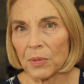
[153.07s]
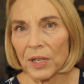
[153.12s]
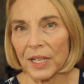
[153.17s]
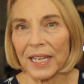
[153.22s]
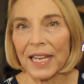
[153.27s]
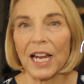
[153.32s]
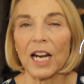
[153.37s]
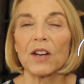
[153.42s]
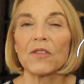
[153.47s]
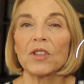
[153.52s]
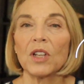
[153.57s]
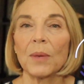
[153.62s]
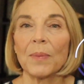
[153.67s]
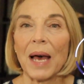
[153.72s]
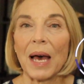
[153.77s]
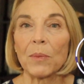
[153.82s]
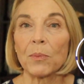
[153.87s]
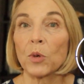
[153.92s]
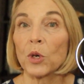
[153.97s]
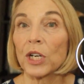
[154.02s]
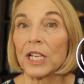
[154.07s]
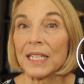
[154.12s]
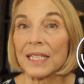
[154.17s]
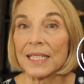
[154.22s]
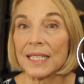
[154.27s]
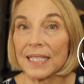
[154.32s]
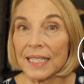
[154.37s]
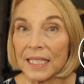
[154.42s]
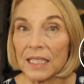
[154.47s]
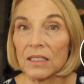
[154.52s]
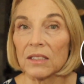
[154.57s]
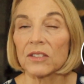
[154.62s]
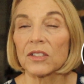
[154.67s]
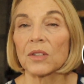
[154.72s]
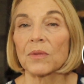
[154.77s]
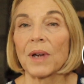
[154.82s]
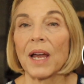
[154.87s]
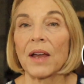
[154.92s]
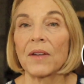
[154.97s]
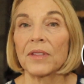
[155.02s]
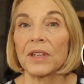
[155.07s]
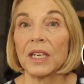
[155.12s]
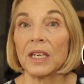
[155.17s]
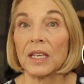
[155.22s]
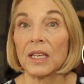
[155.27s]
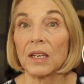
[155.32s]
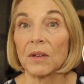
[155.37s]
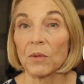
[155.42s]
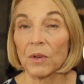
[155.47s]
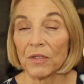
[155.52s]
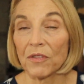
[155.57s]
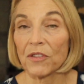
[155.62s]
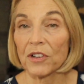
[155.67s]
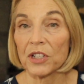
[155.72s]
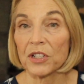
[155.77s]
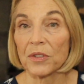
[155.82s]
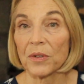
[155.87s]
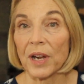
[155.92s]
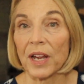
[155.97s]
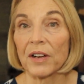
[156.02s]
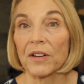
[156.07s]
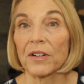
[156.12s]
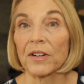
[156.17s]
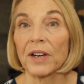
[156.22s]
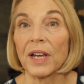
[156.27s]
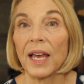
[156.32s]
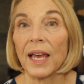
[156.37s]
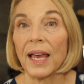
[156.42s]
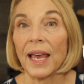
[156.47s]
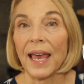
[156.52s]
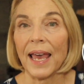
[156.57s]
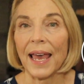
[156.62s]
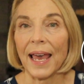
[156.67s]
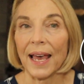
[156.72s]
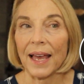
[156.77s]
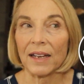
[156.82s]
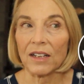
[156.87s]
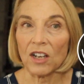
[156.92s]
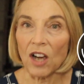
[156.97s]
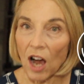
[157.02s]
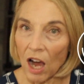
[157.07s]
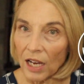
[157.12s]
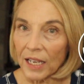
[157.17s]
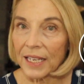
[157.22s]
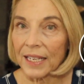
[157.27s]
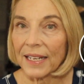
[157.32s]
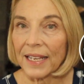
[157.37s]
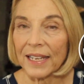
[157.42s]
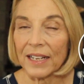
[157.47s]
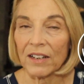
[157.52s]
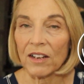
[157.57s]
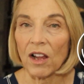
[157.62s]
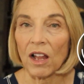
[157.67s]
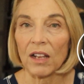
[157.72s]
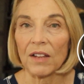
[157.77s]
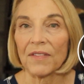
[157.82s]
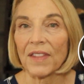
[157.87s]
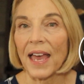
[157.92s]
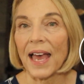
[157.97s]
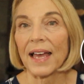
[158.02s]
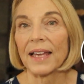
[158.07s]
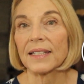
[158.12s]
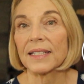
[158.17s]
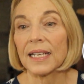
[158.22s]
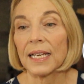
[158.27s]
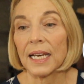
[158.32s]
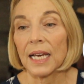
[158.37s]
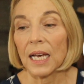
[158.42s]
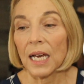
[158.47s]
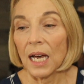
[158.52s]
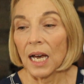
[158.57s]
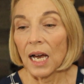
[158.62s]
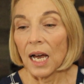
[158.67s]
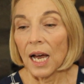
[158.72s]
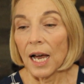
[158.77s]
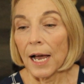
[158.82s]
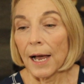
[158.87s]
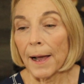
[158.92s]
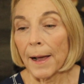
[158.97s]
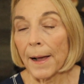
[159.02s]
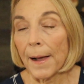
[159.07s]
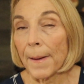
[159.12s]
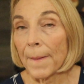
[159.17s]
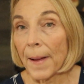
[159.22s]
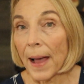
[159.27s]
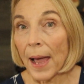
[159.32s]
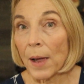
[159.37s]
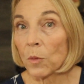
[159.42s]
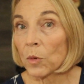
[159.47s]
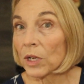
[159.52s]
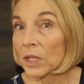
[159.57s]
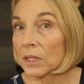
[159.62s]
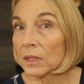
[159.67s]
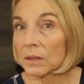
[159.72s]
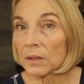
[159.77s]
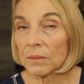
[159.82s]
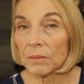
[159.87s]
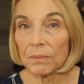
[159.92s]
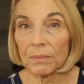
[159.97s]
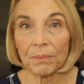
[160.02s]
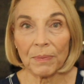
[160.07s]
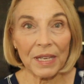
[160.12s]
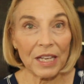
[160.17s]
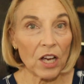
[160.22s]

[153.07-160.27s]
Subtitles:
really careful about putting seals around the refrigerator and caulking it and all of that. I will be